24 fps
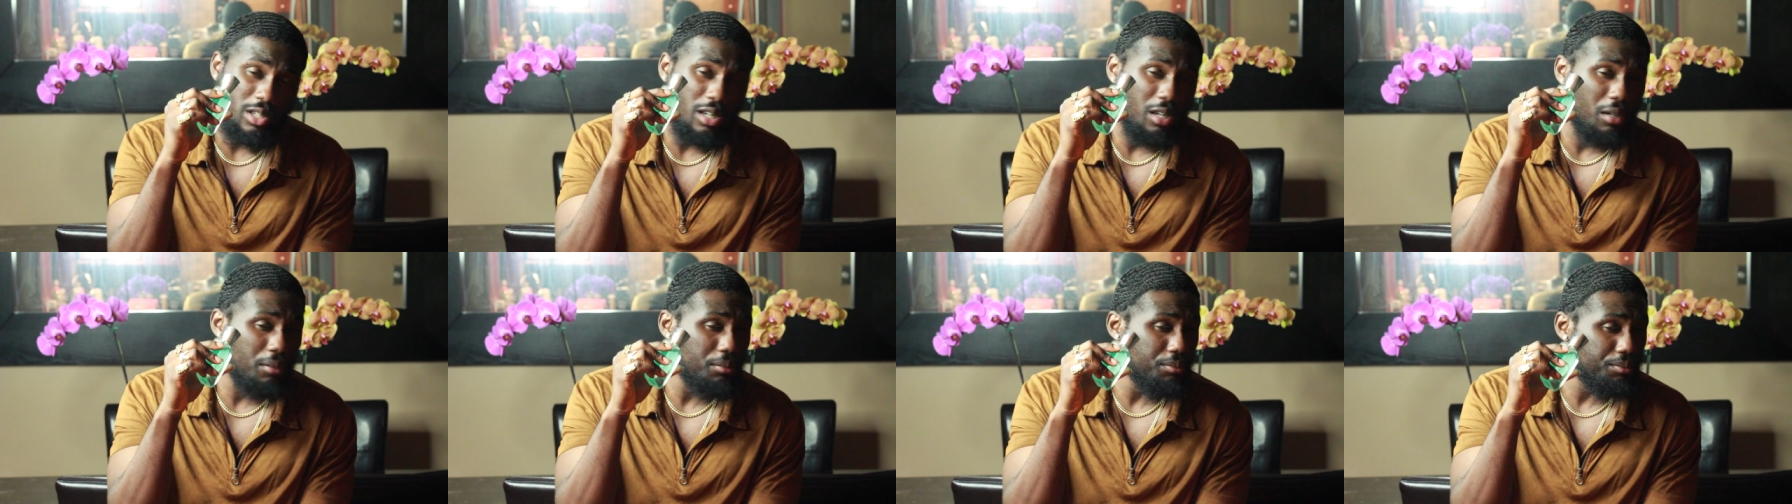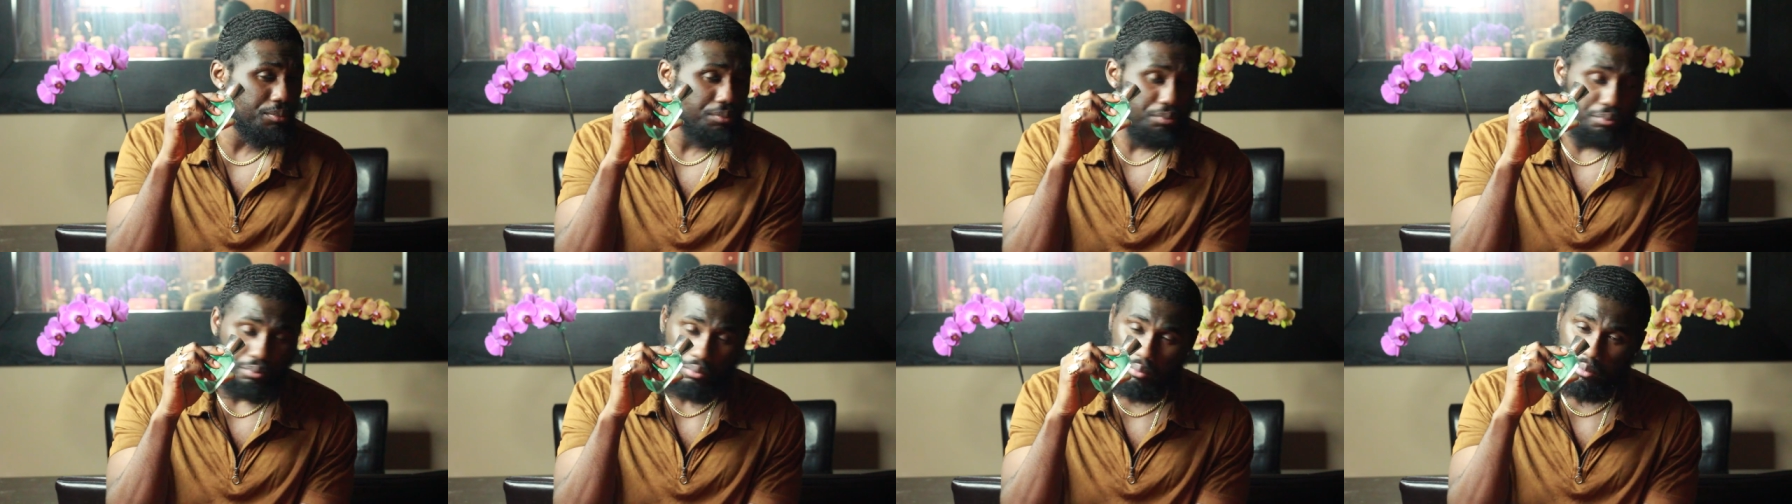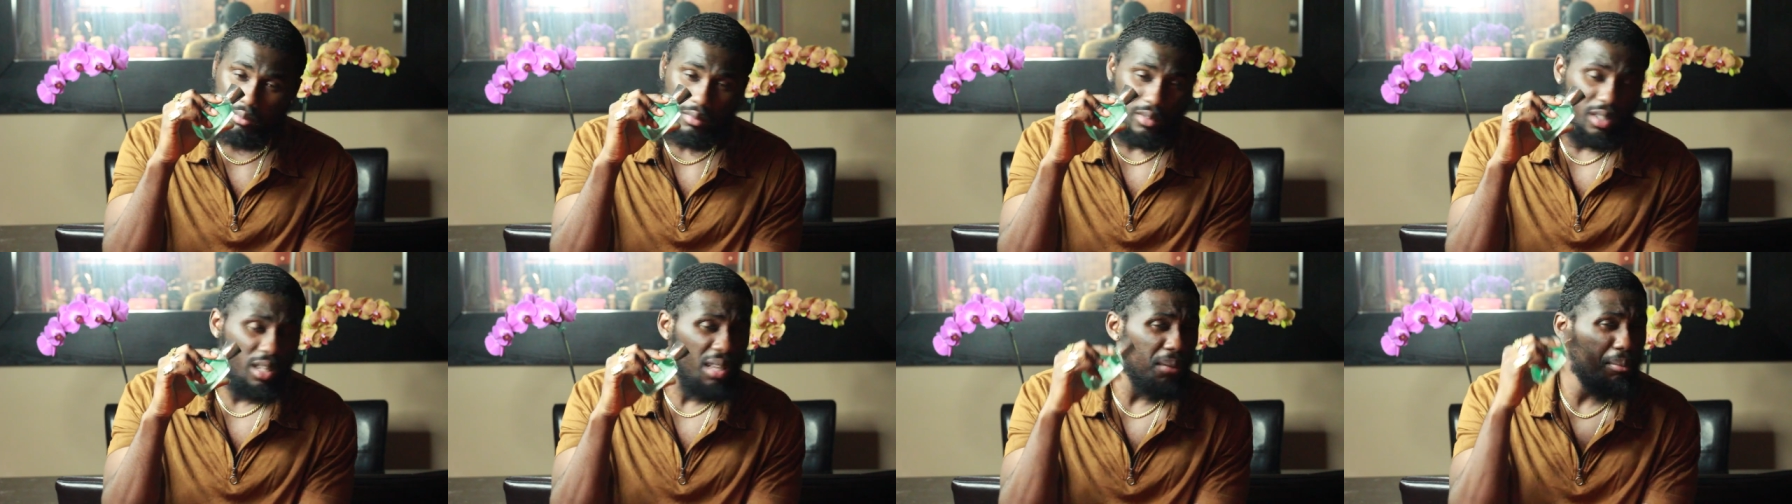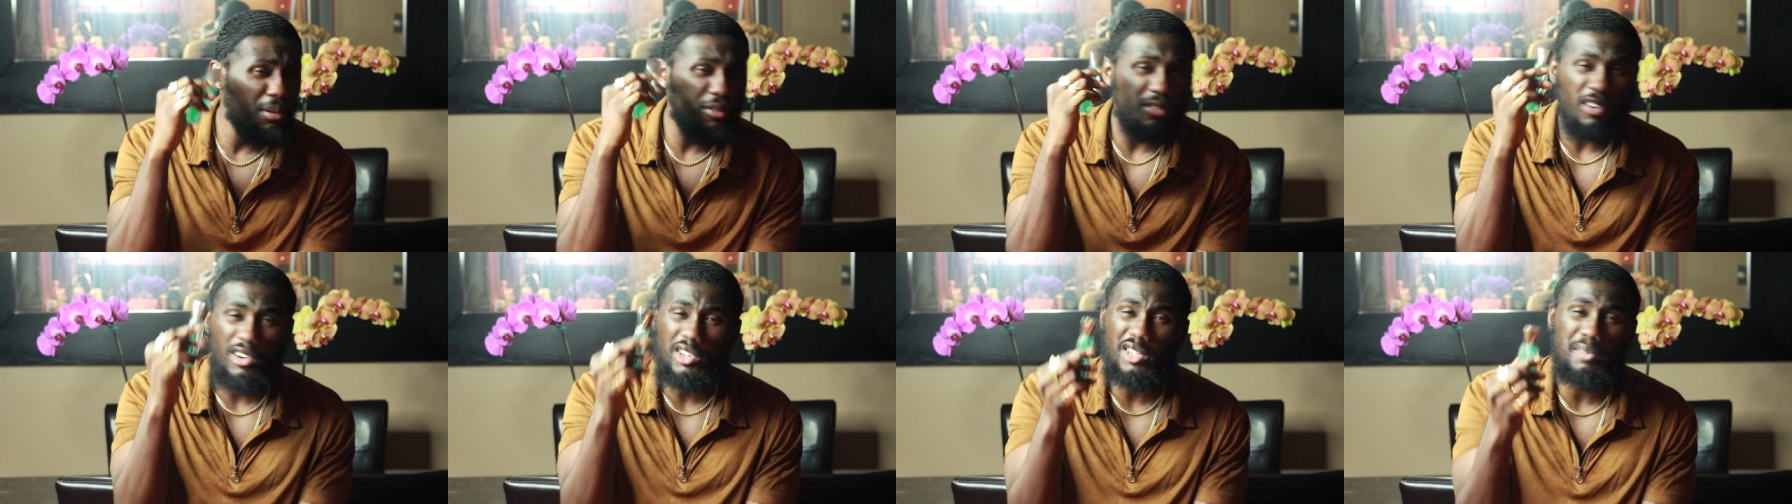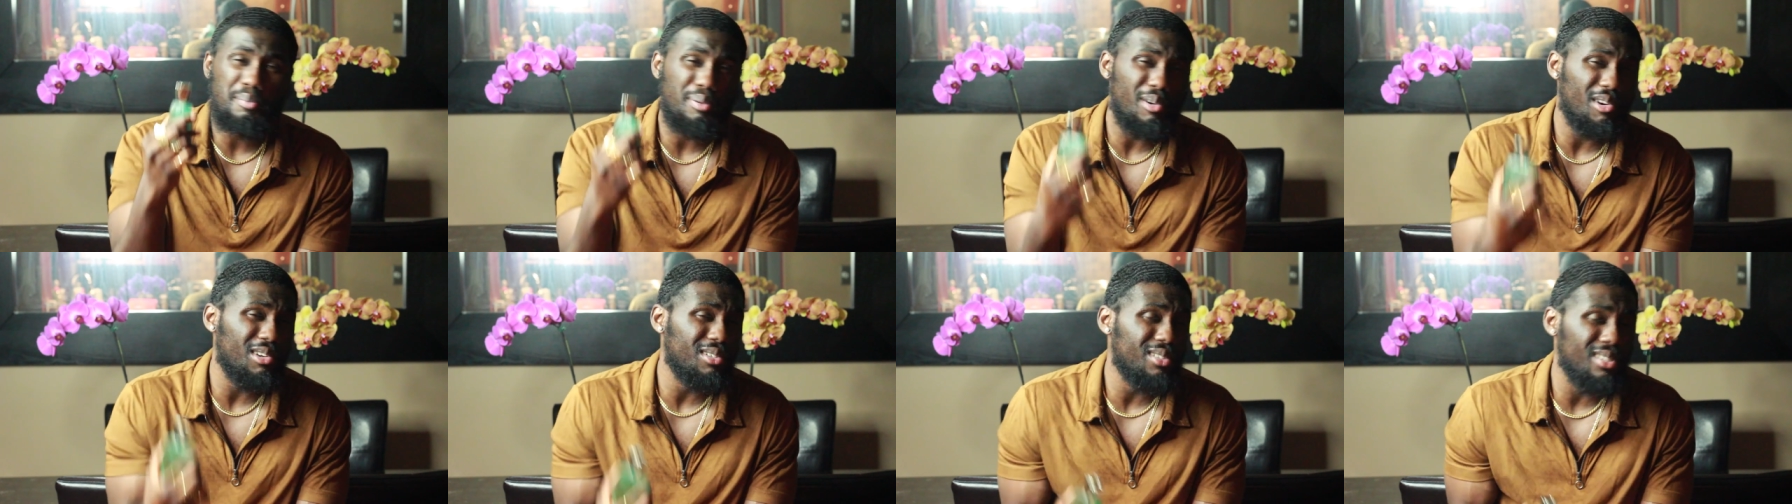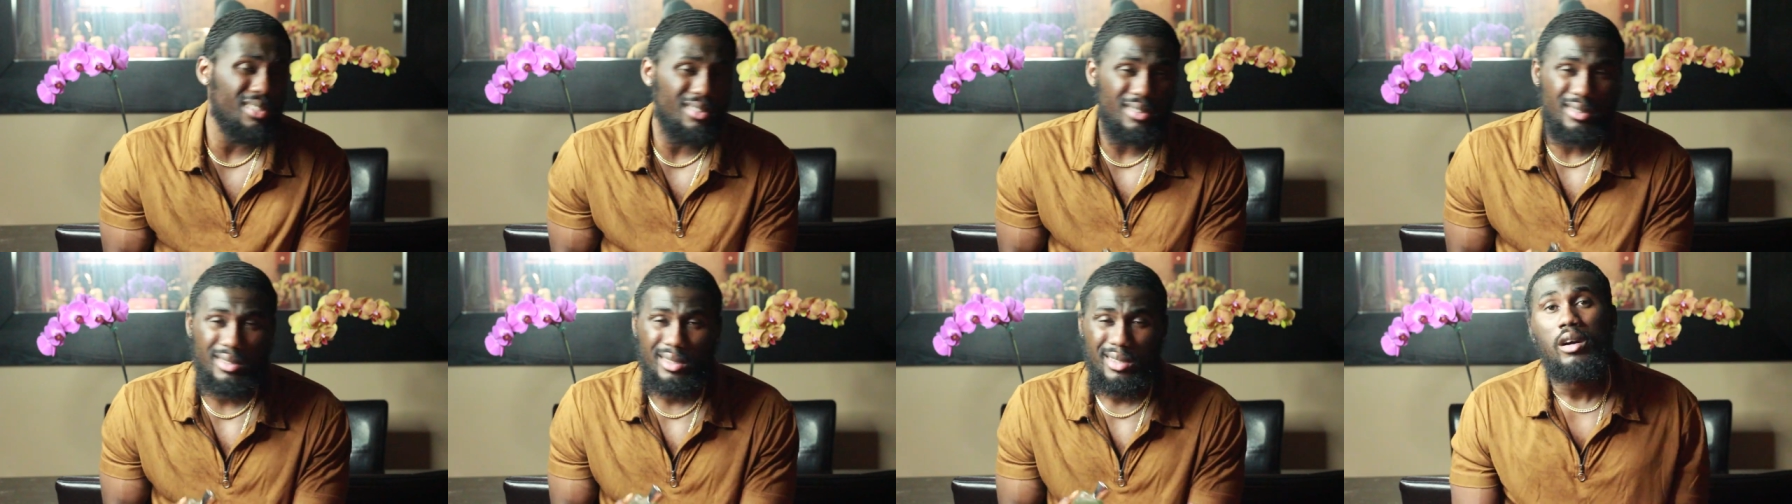um before you
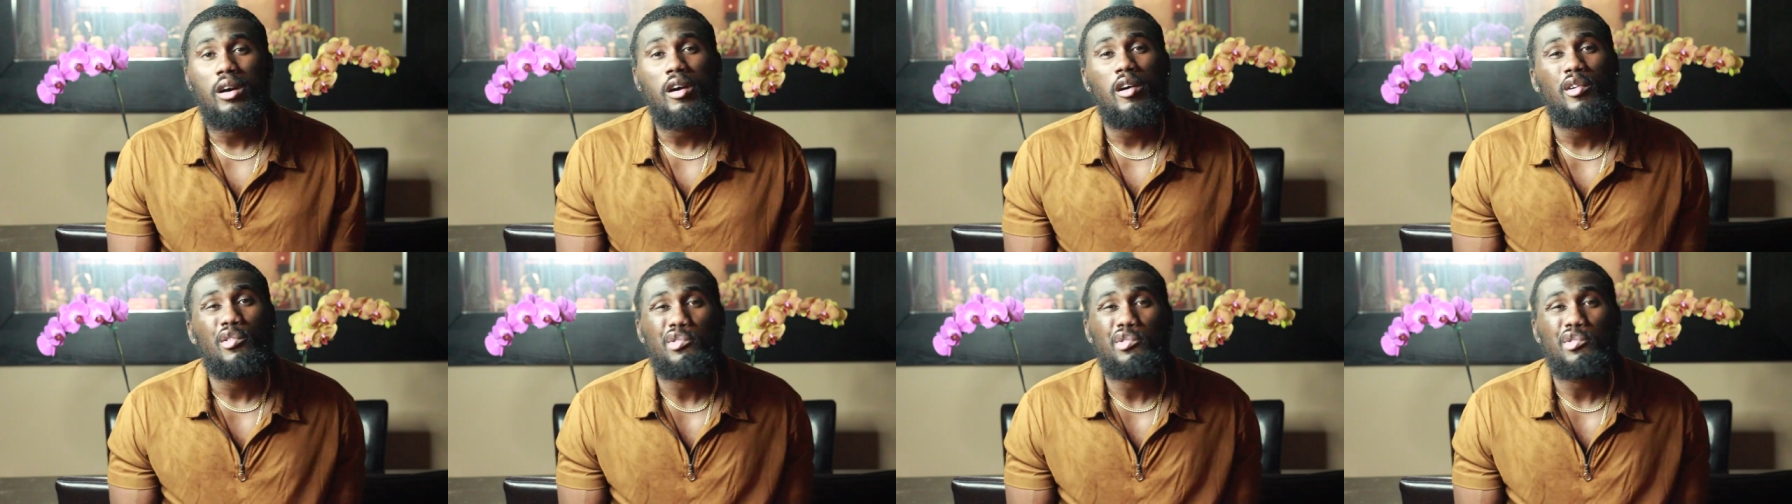purchase.